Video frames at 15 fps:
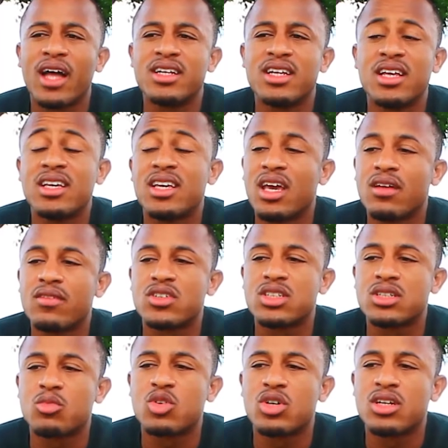I did a gig for
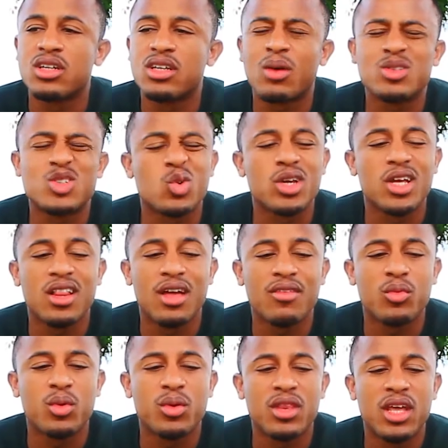someone. That was
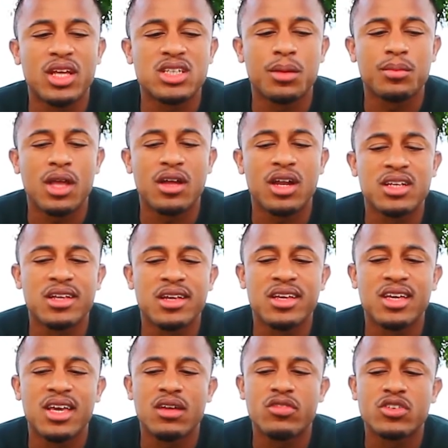2011 when they jumped out. I did
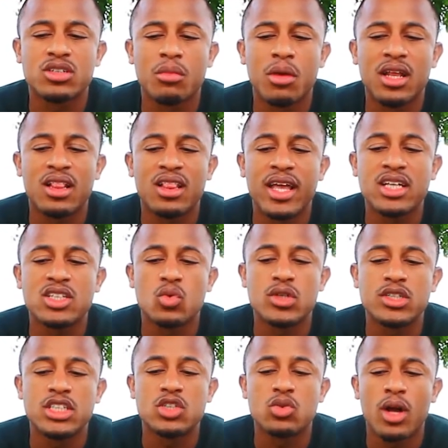a gig for somebody late
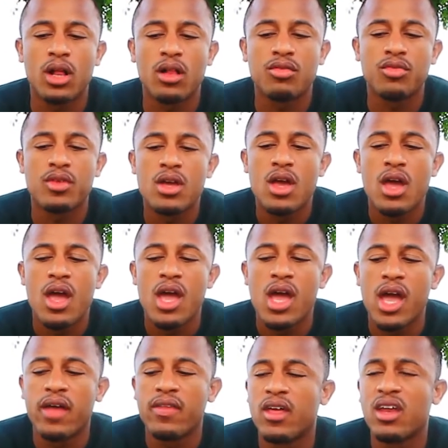2012,
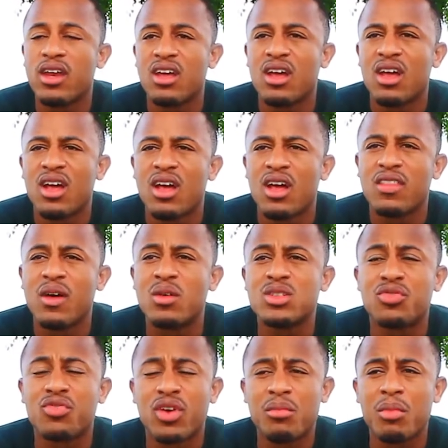and then that
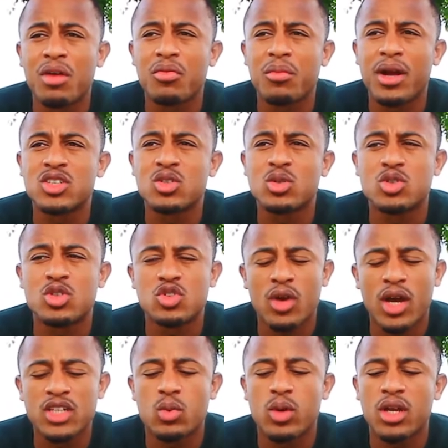was a friend of mine from high school. She was
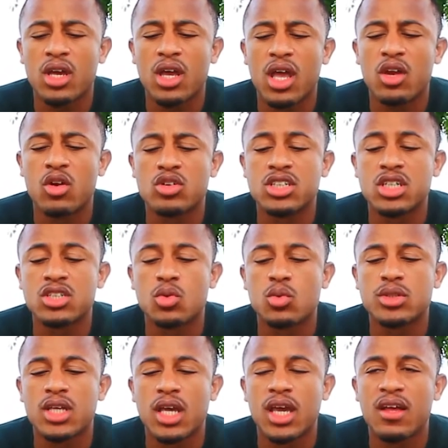graduating, and her sister
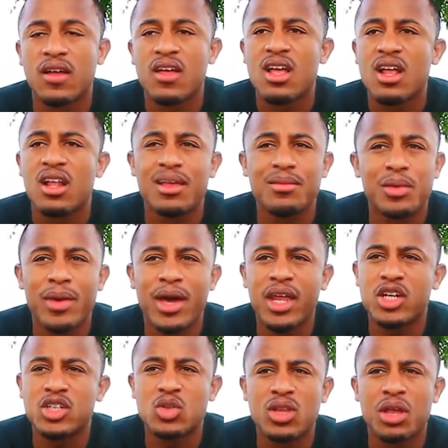was saying, "Let me
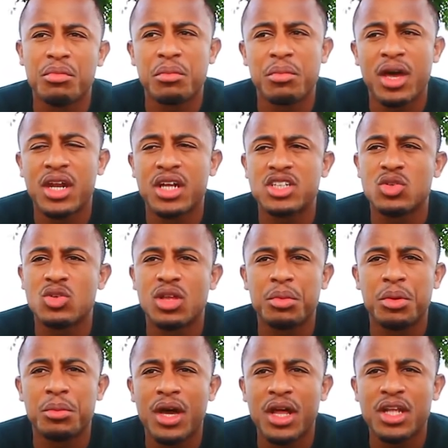manage you. Let me manage you. Let
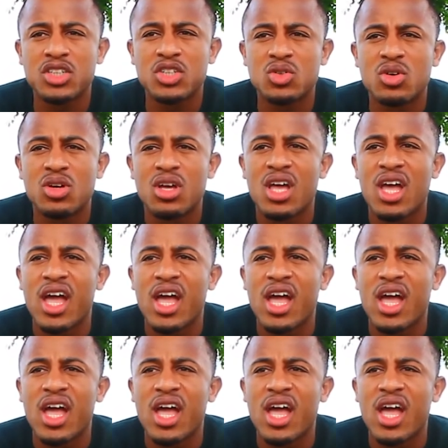me manage you."